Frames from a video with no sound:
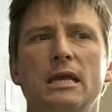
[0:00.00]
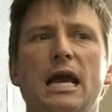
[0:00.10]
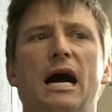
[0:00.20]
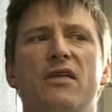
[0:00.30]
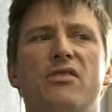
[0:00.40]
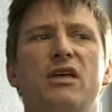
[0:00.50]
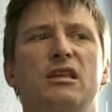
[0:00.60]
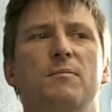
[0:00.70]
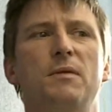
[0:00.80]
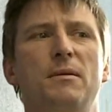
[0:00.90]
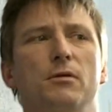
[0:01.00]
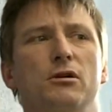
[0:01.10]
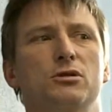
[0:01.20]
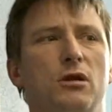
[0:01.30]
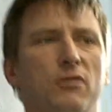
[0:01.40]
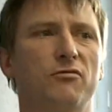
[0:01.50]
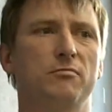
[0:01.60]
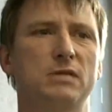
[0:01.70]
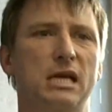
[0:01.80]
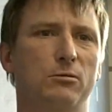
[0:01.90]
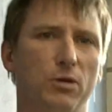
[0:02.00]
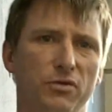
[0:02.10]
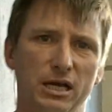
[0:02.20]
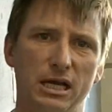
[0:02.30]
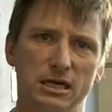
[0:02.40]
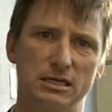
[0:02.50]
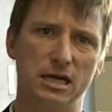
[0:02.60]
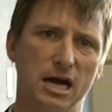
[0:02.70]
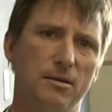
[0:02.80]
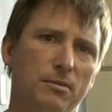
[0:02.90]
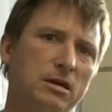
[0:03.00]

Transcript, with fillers: Yeah, I think that people are sort of taking one thing at a time.